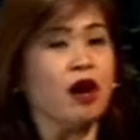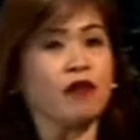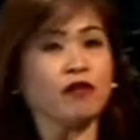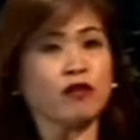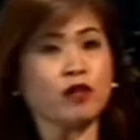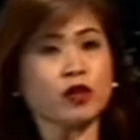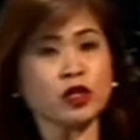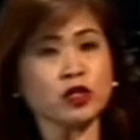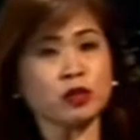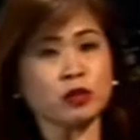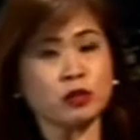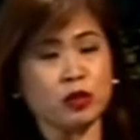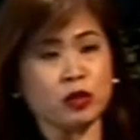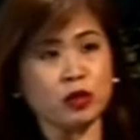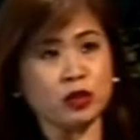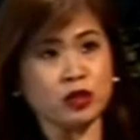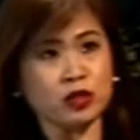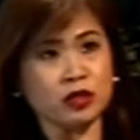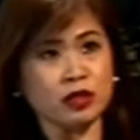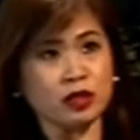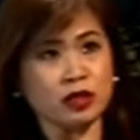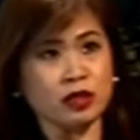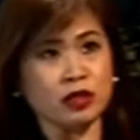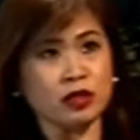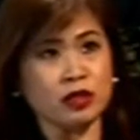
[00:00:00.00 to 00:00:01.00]
Of course,
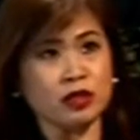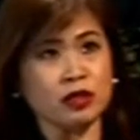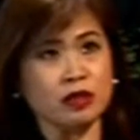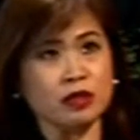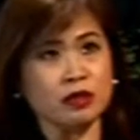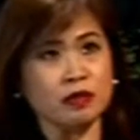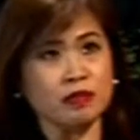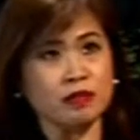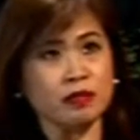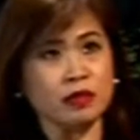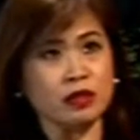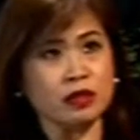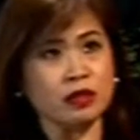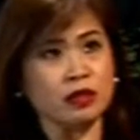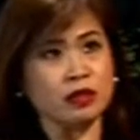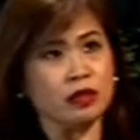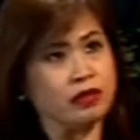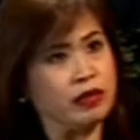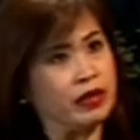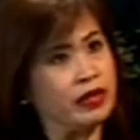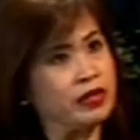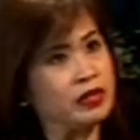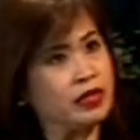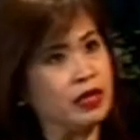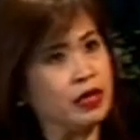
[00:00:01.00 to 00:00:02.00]

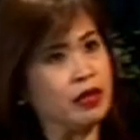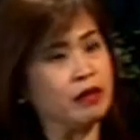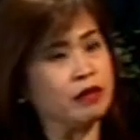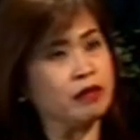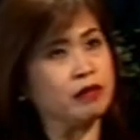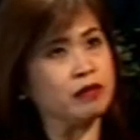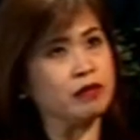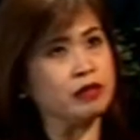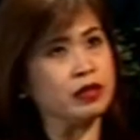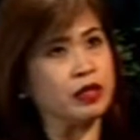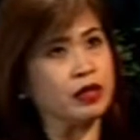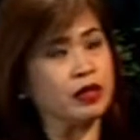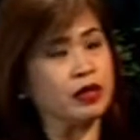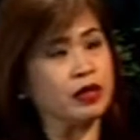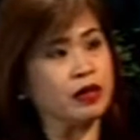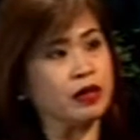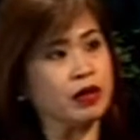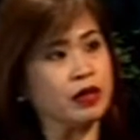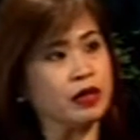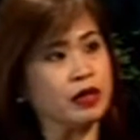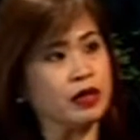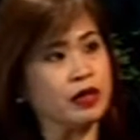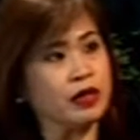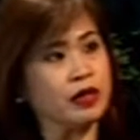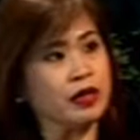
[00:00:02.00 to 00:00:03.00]
right now there
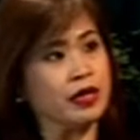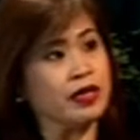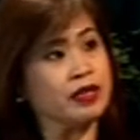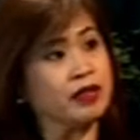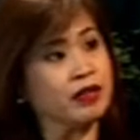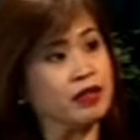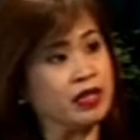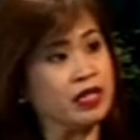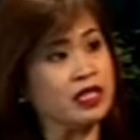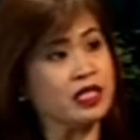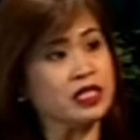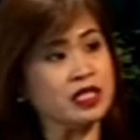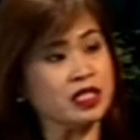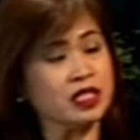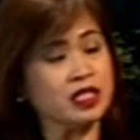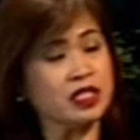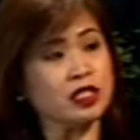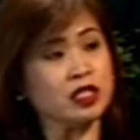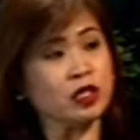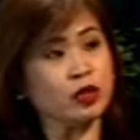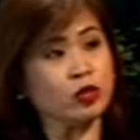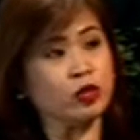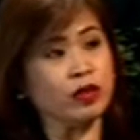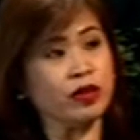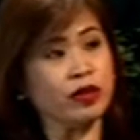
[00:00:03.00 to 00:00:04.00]
are like 3
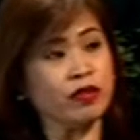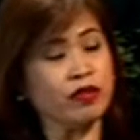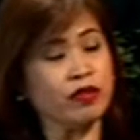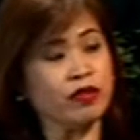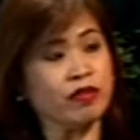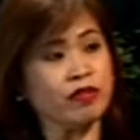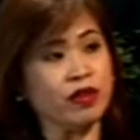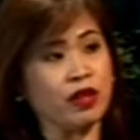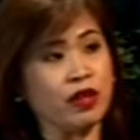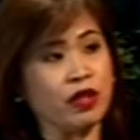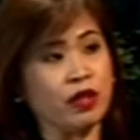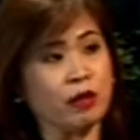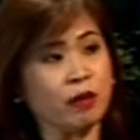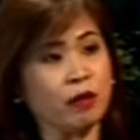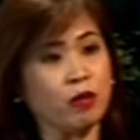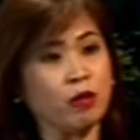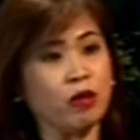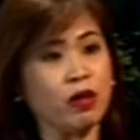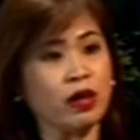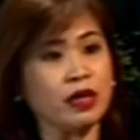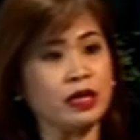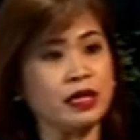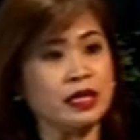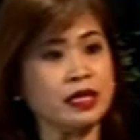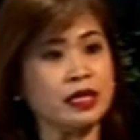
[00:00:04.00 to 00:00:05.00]
cities that we have developed.
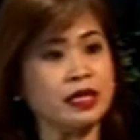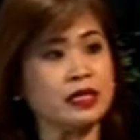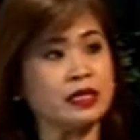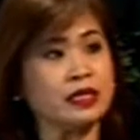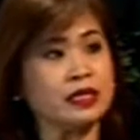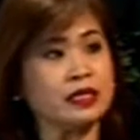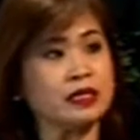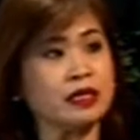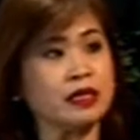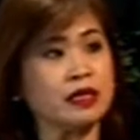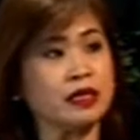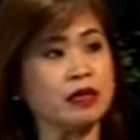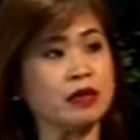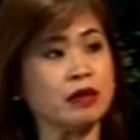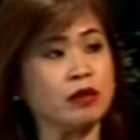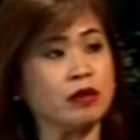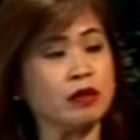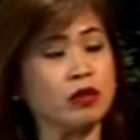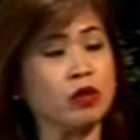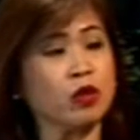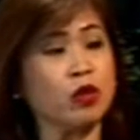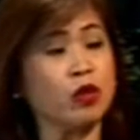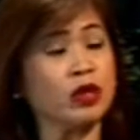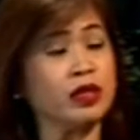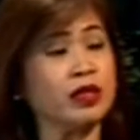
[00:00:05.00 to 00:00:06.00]
One is
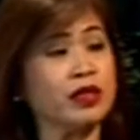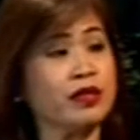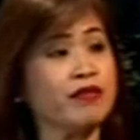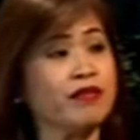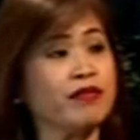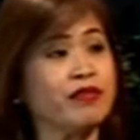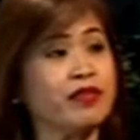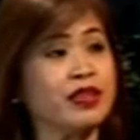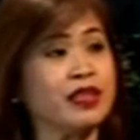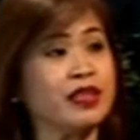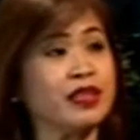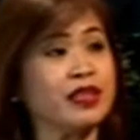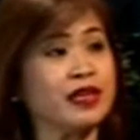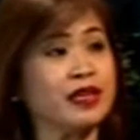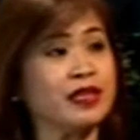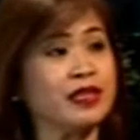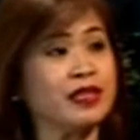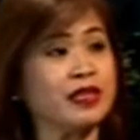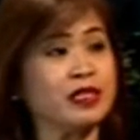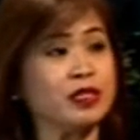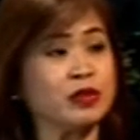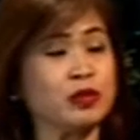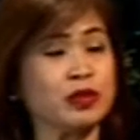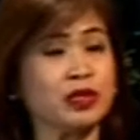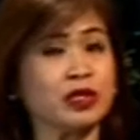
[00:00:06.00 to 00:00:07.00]
called
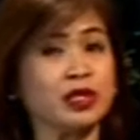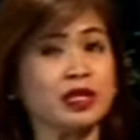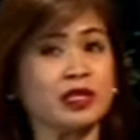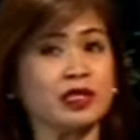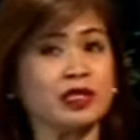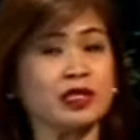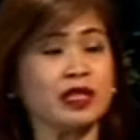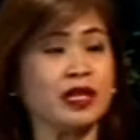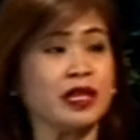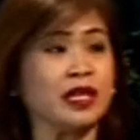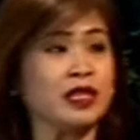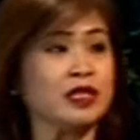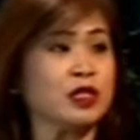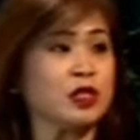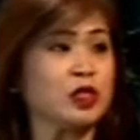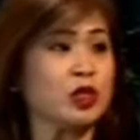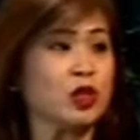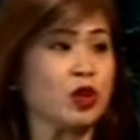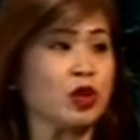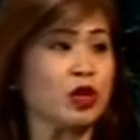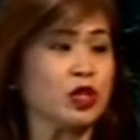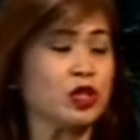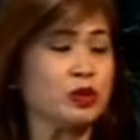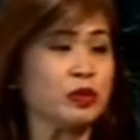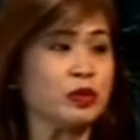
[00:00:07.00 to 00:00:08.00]
Evia. This was the
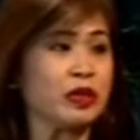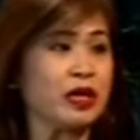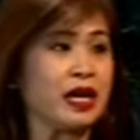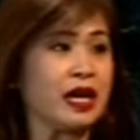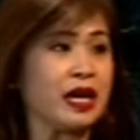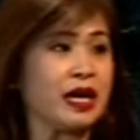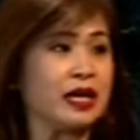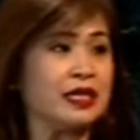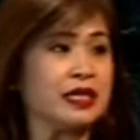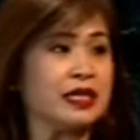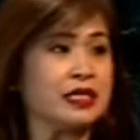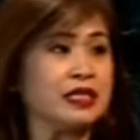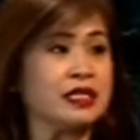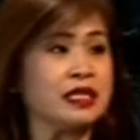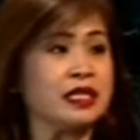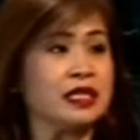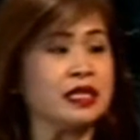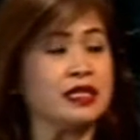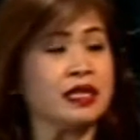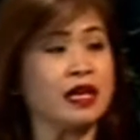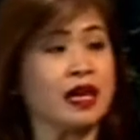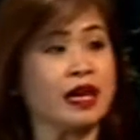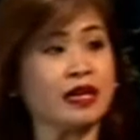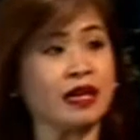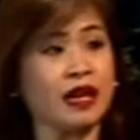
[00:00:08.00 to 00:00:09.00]
latest launch we had. It's
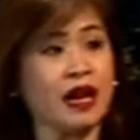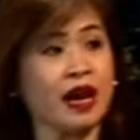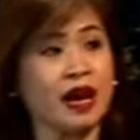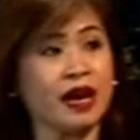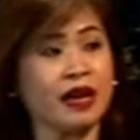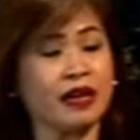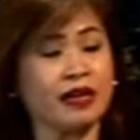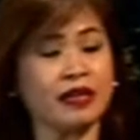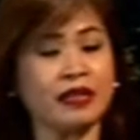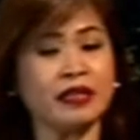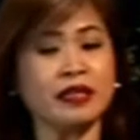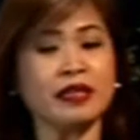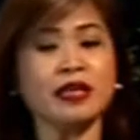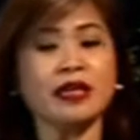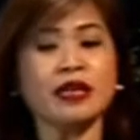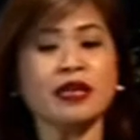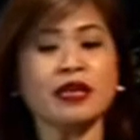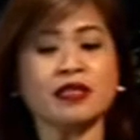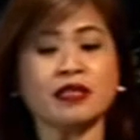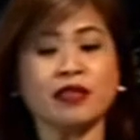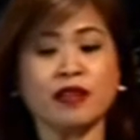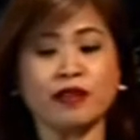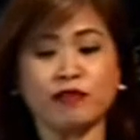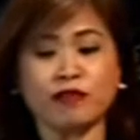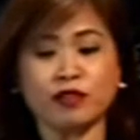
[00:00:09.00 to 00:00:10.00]
in the Anghari.
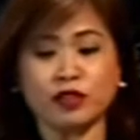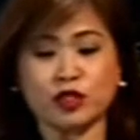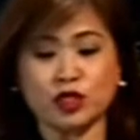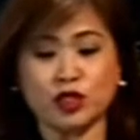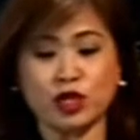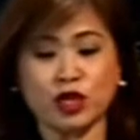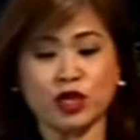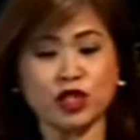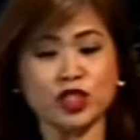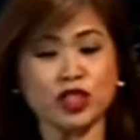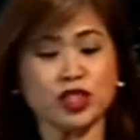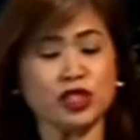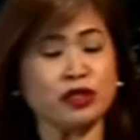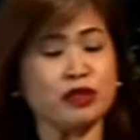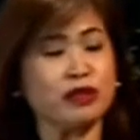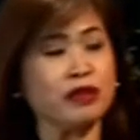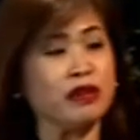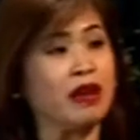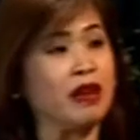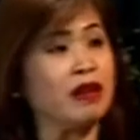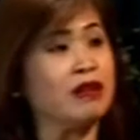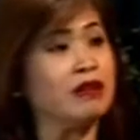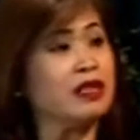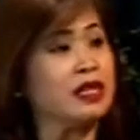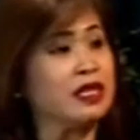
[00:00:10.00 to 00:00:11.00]
The
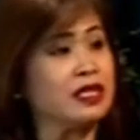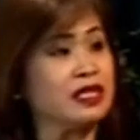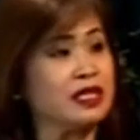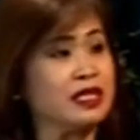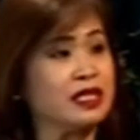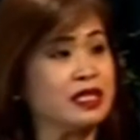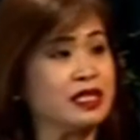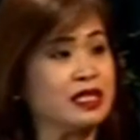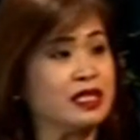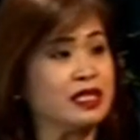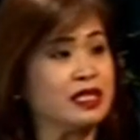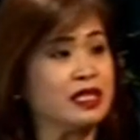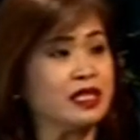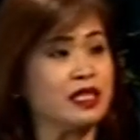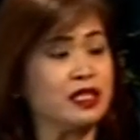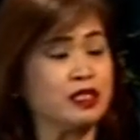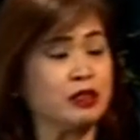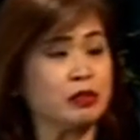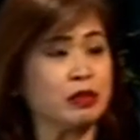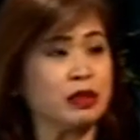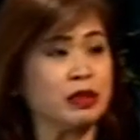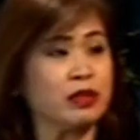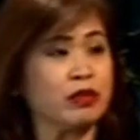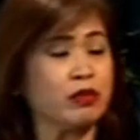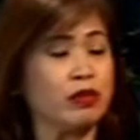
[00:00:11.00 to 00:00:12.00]
infrastructure around that city
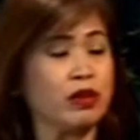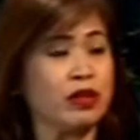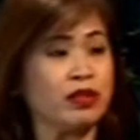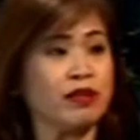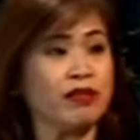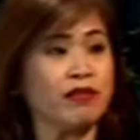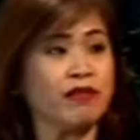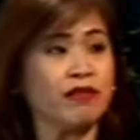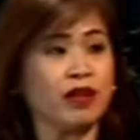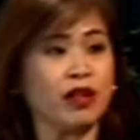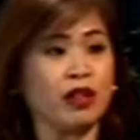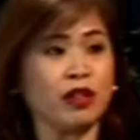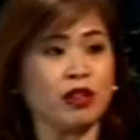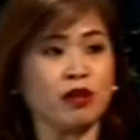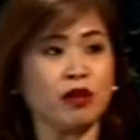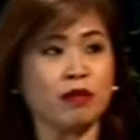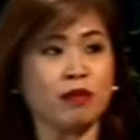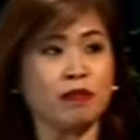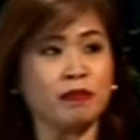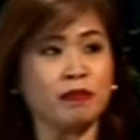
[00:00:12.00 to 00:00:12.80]
has been well developed.